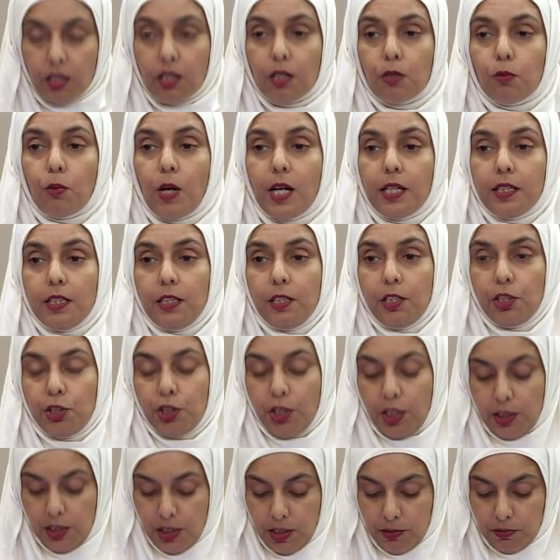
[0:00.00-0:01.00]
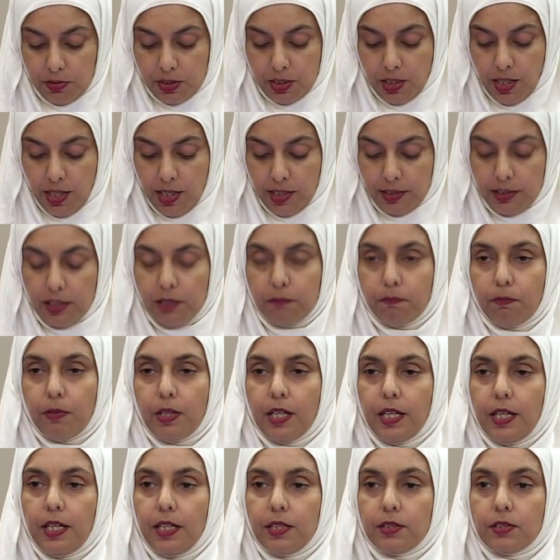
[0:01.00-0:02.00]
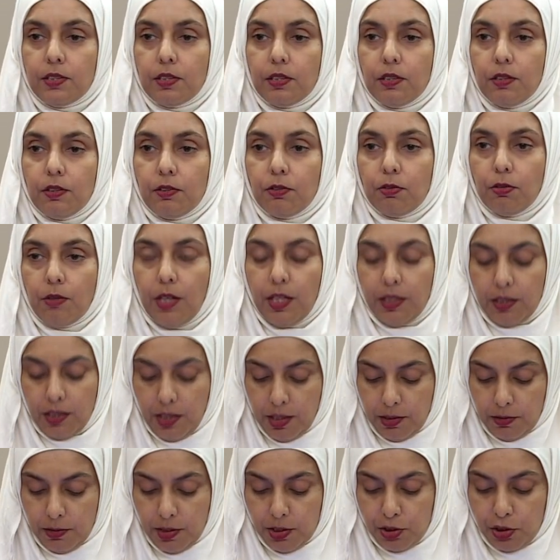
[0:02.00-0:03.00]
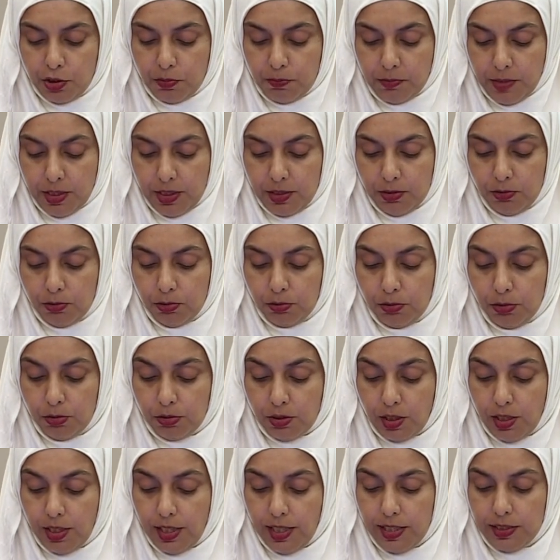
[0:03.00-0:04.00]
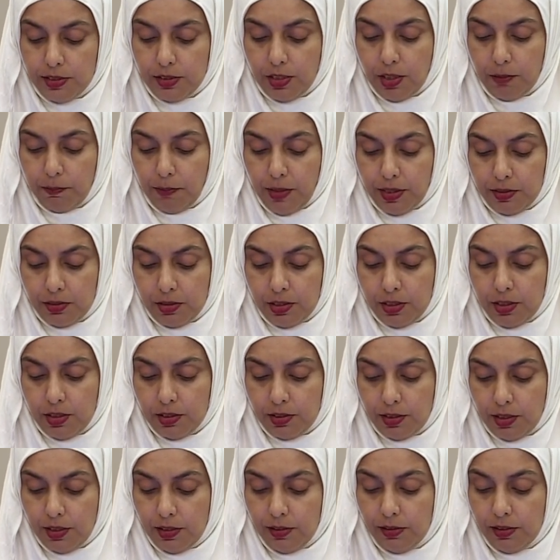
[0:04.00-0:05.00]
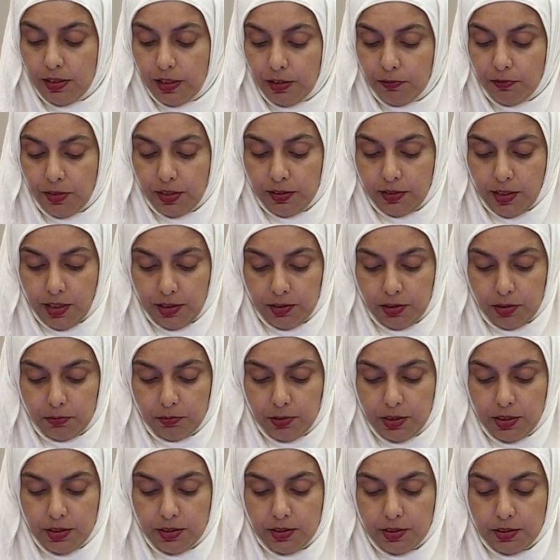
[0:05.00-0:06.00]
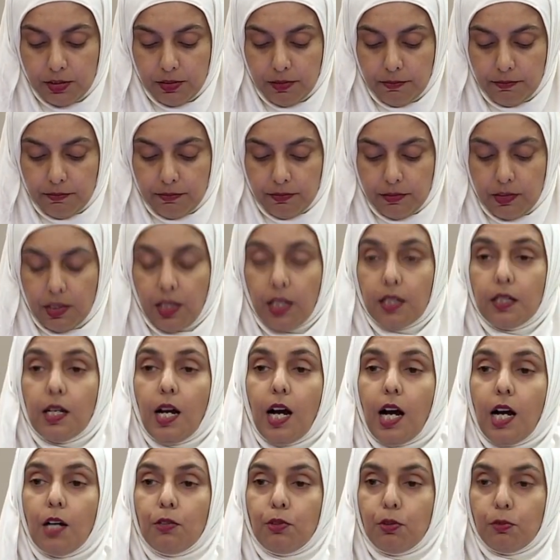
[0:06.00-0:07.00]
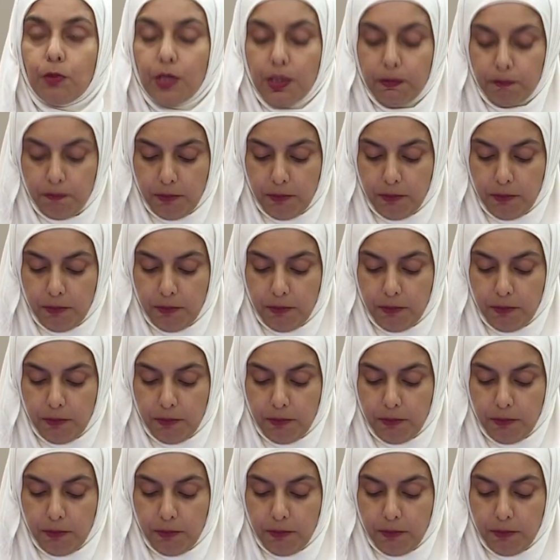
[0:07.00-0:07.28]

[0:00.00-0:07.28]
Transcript: What initiatives are in place to encourage men to utilize their paternity leave entitlements? And how do we